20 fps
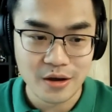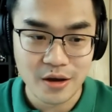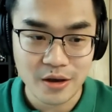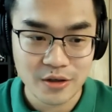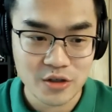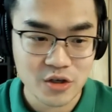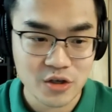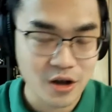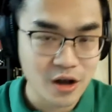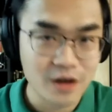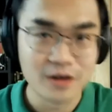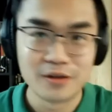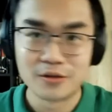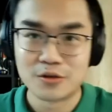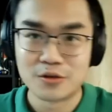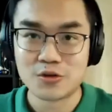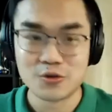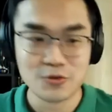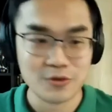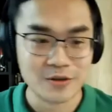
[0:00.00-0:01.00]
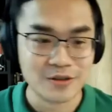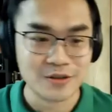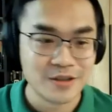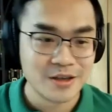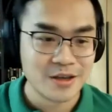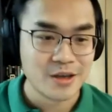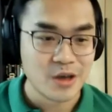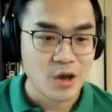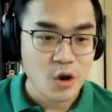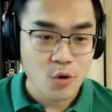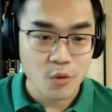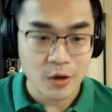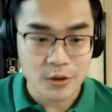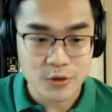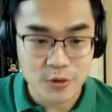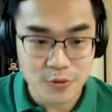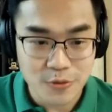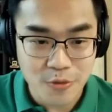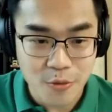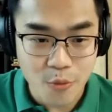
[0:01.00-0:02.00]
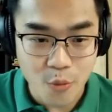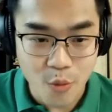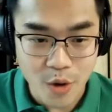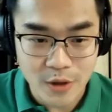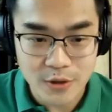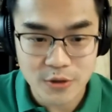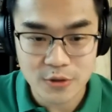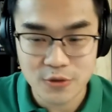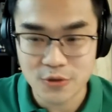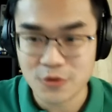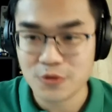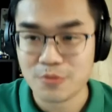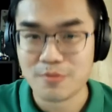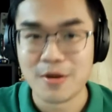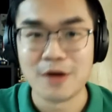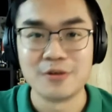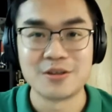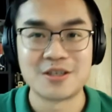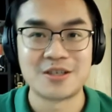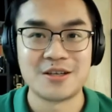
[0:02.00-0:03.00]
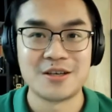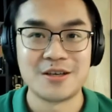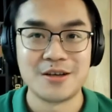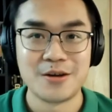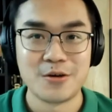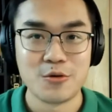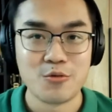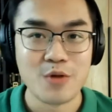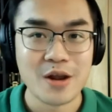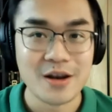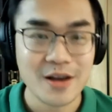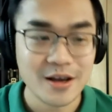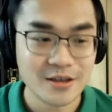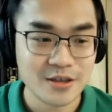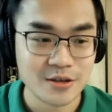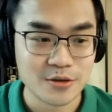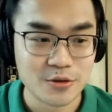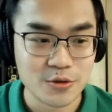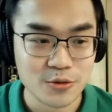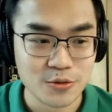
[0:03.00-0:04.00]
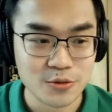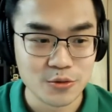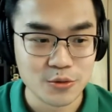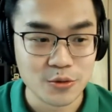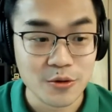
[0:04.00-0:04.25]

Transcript: it's gone soon. What do you want to do most related to